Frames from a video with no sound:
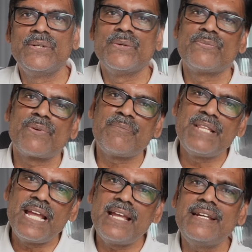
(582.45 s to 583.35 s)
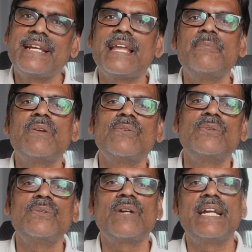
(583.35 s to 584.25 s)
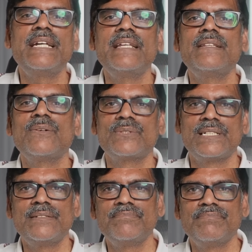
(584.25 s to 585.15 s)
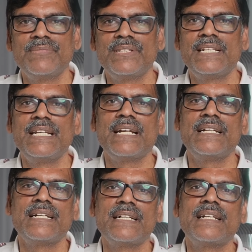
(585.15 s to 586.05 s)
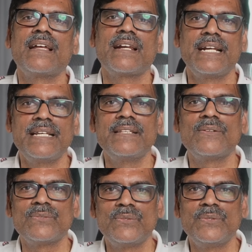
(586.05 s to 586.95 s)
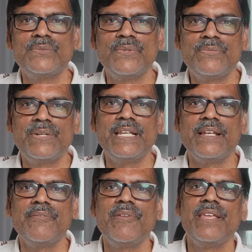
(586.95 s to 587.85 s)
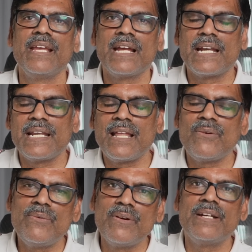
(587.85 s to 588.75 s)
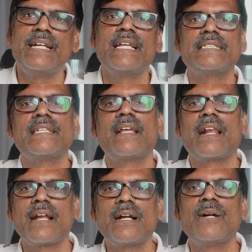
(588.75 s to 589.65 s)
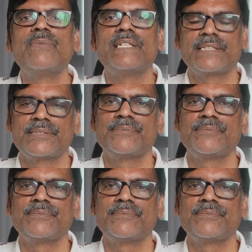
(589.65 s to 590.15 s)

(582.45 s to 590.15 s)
From there it came down to 19,300 or 19,250, and now it has recovered,